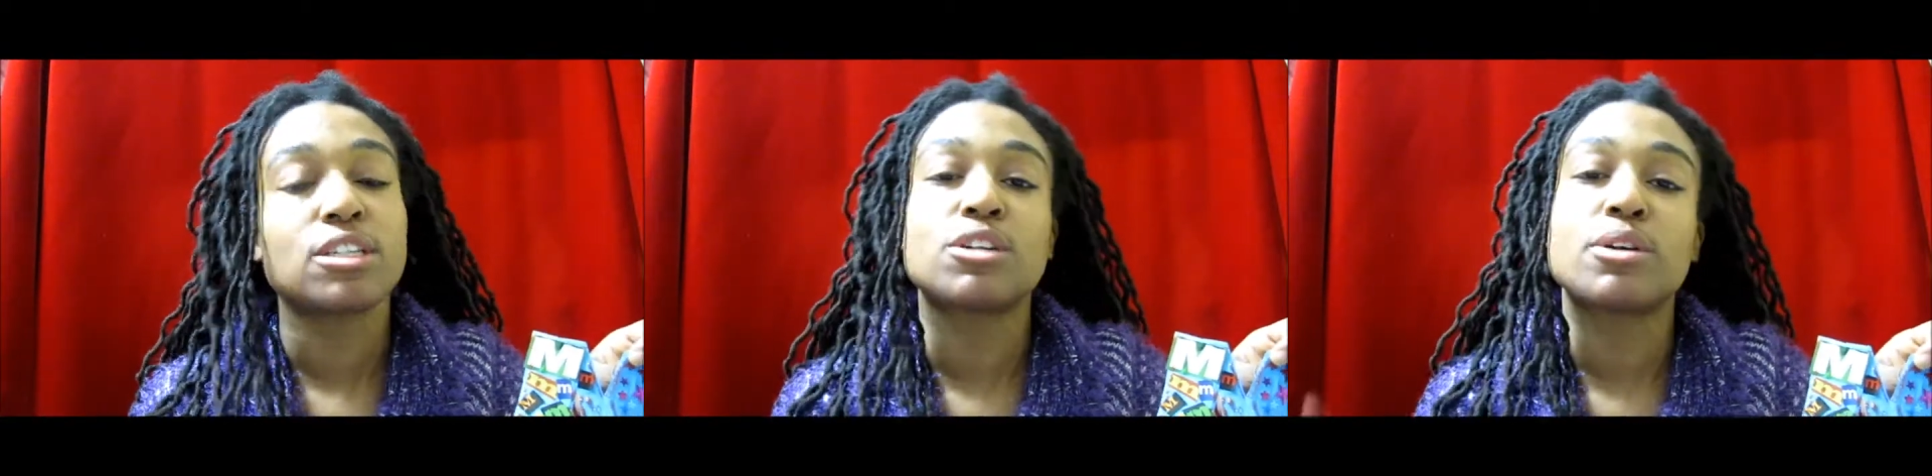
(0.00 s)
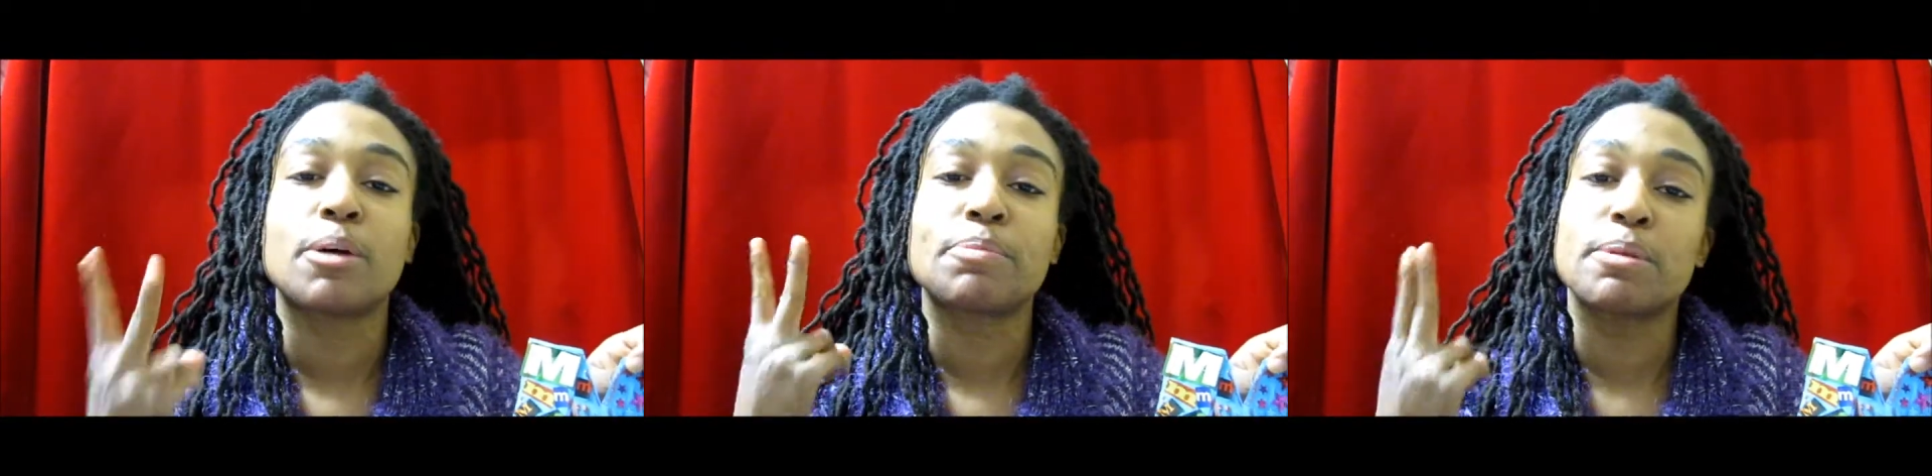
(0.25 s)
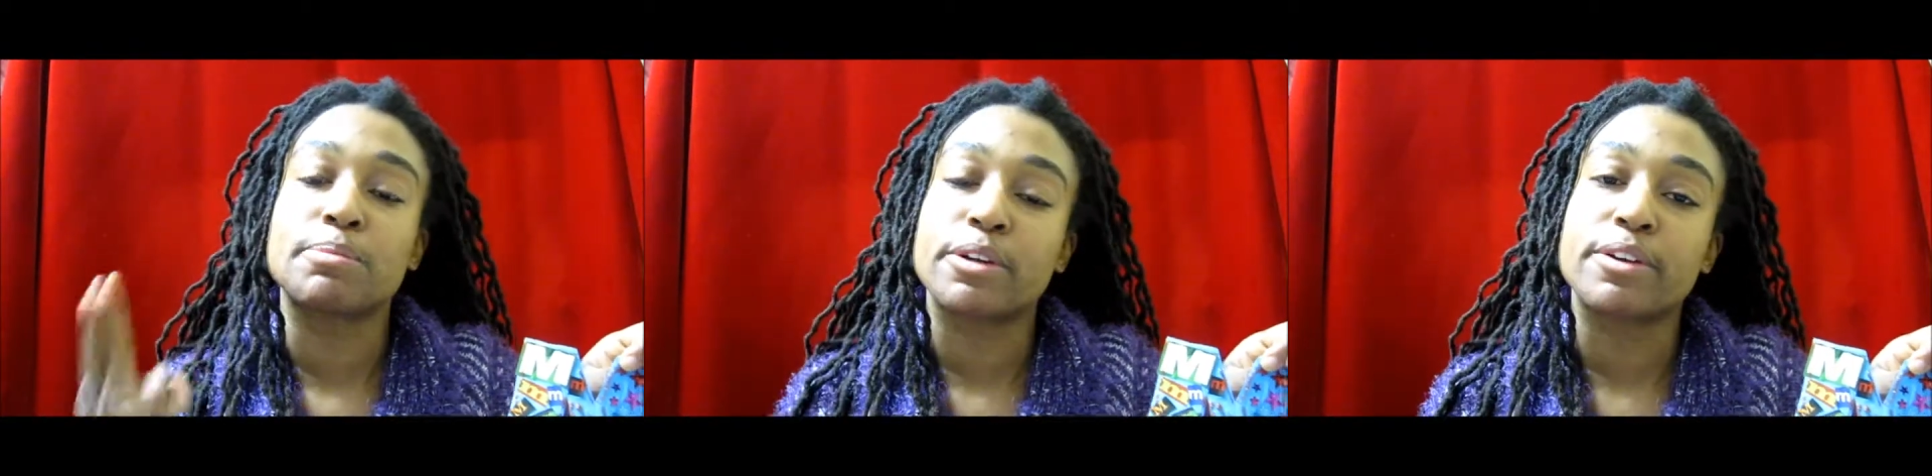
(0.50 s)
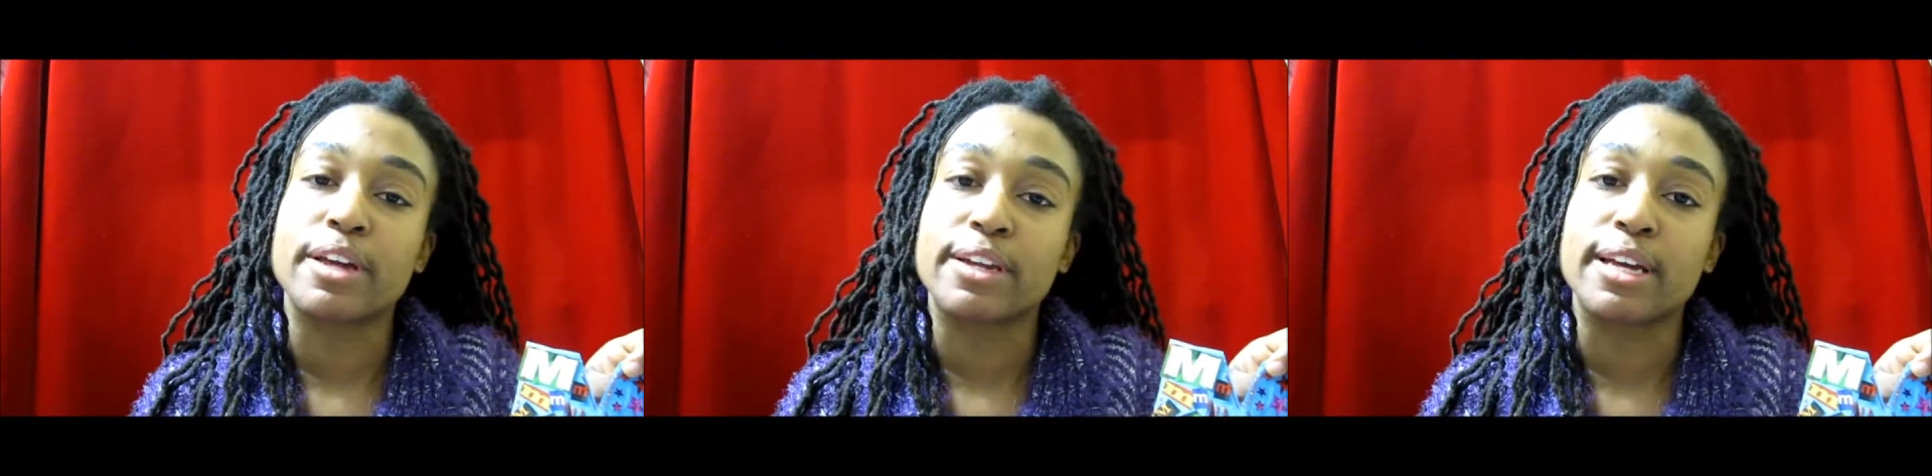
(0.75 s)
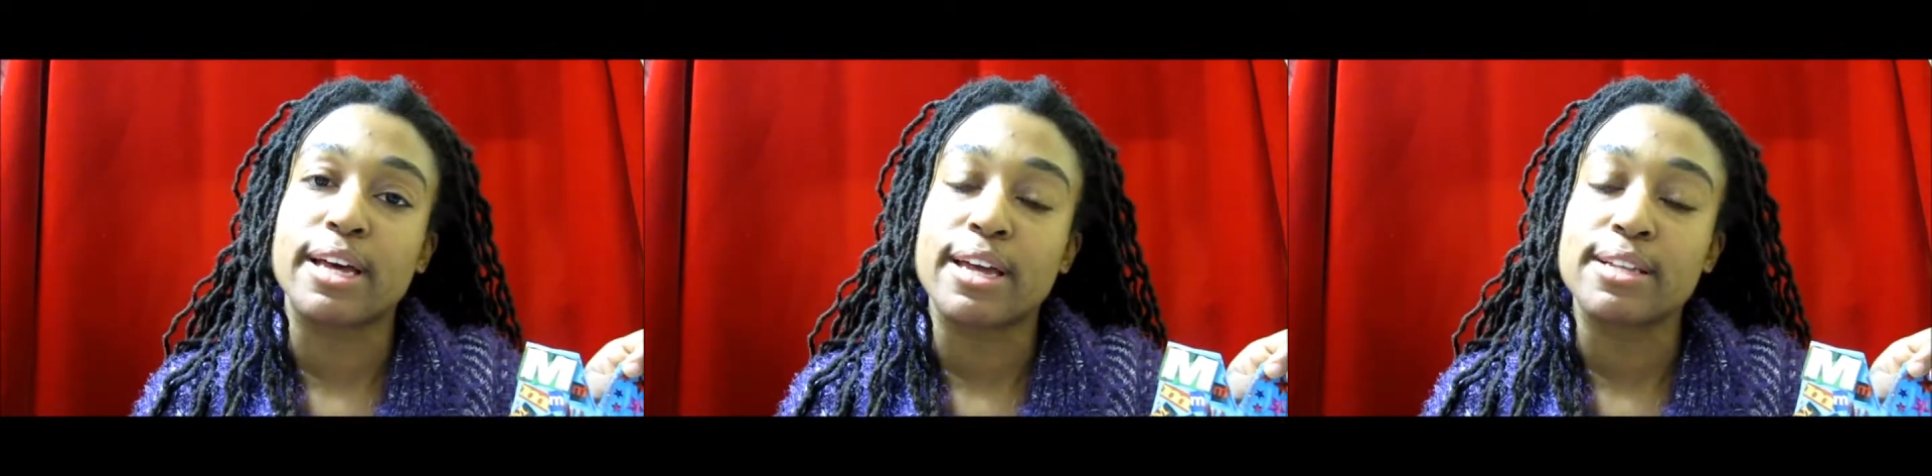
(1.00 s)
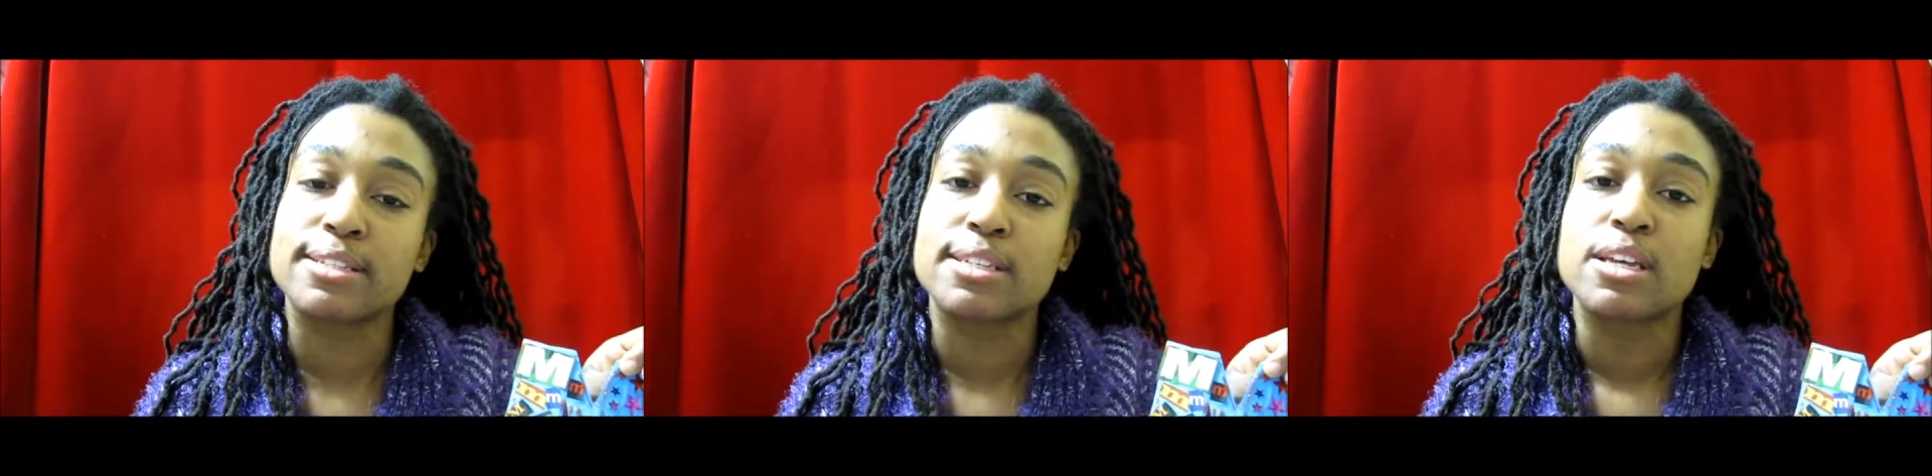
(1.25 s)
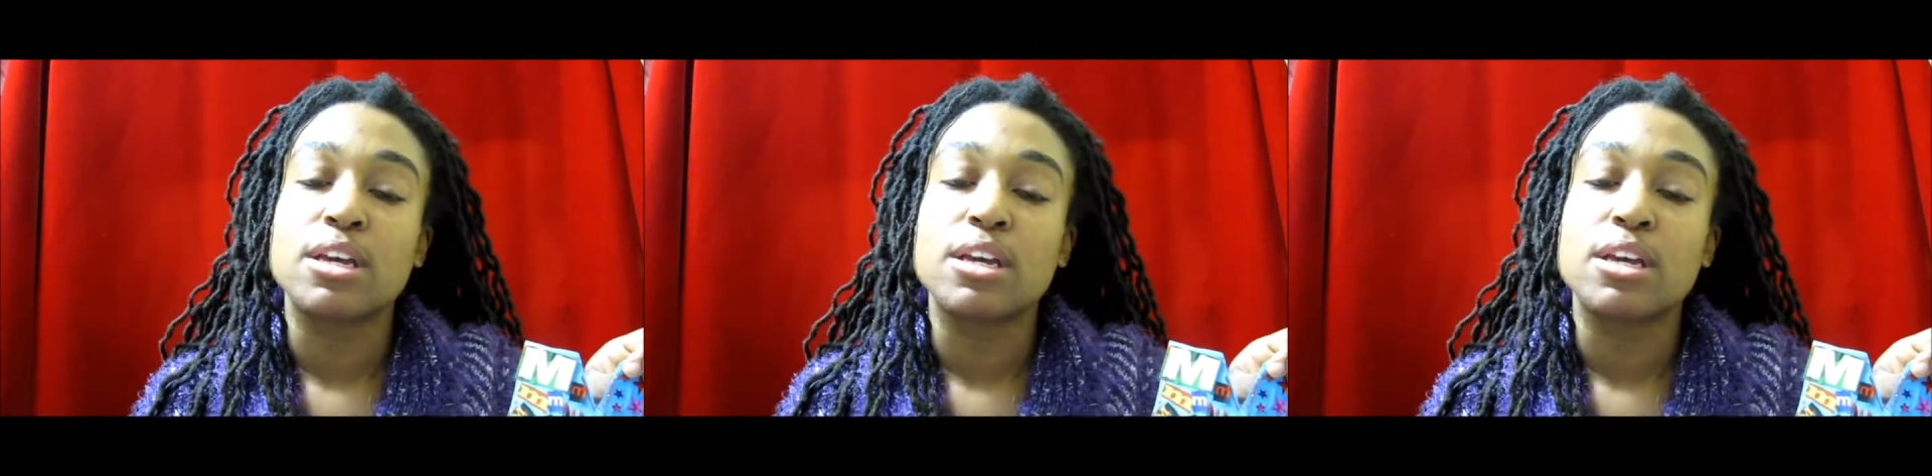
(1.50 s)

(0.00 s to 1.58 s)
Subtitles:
you helped them learn how to cut.